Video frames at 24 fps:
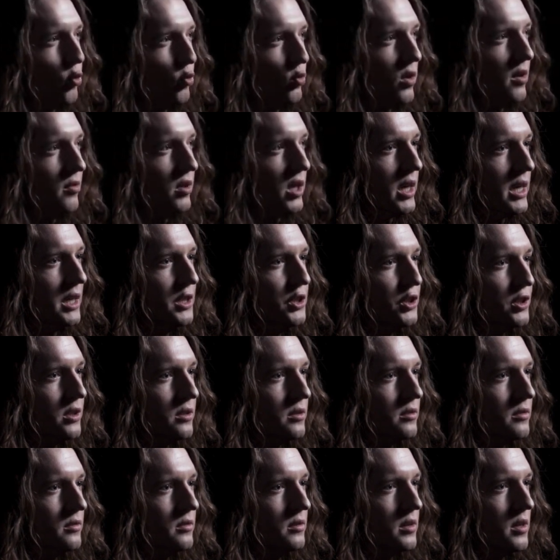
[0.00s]
wrote
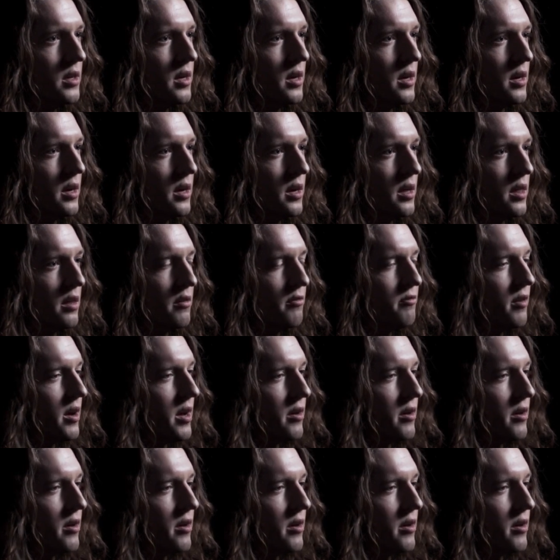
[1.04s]
Revelation,